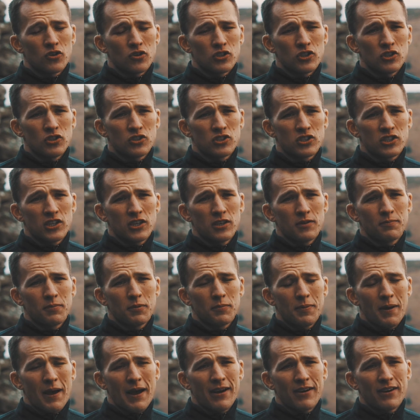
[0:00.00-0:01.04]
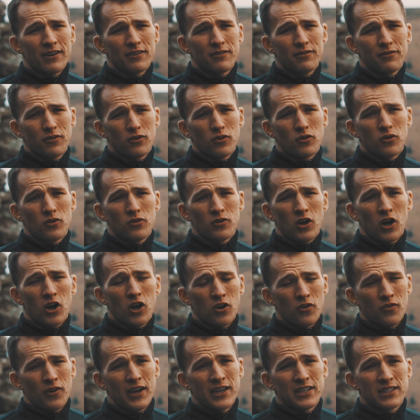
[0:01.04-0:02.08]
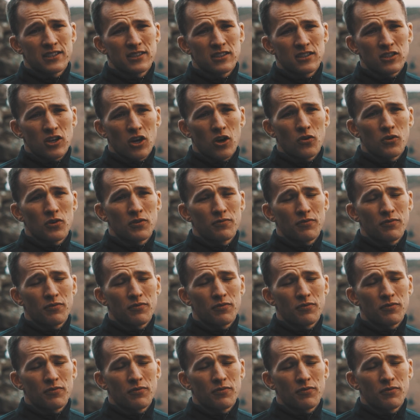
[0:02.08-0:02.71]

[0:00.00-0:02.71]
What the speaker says: not used to preparing for a hot race in the cold